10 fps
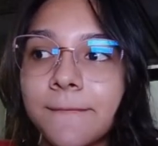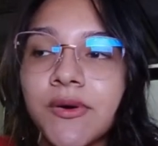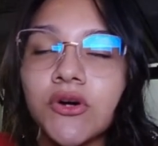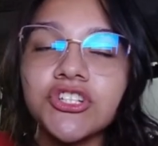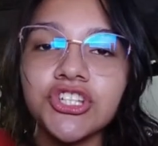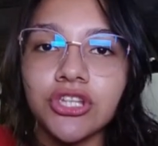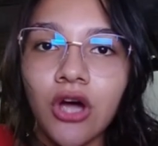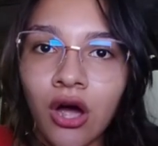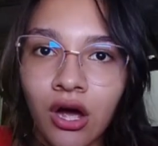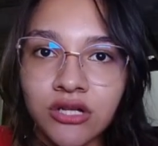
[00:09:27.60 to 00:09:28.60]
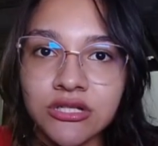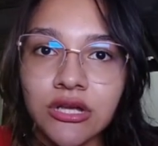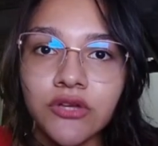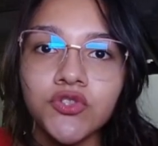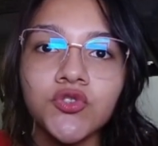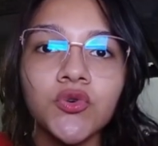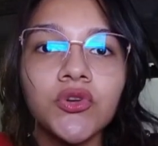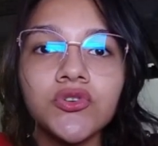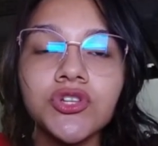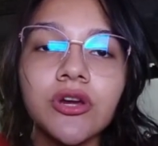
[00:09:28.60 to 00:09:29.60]
pushed us to
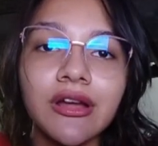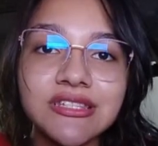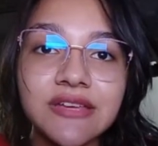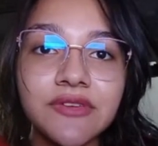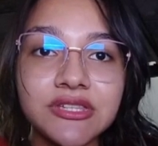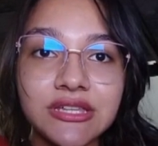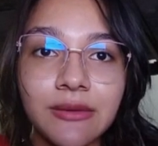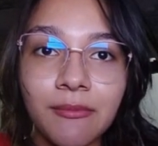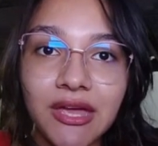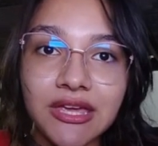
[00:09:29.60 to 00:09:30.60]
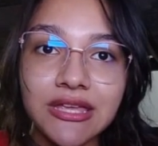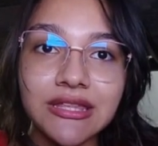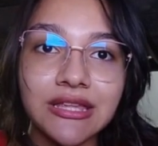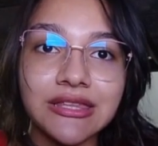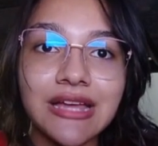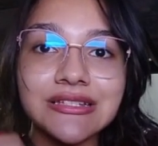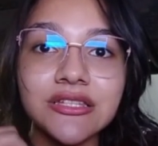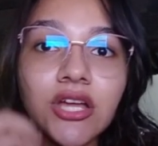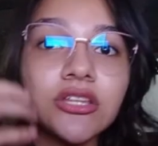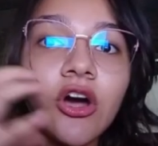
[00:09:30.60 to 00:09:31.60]
use creativity, making the test
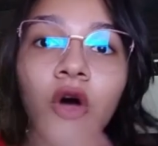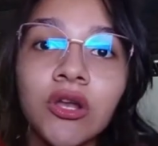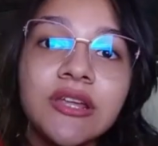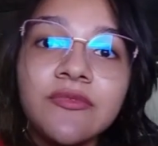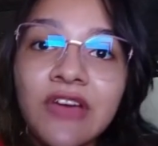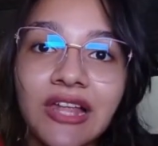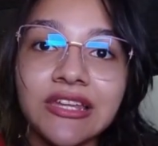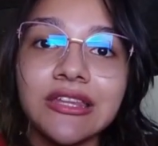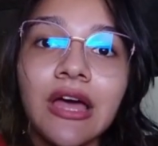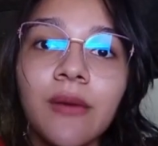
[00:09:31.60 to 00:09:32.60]
not only valid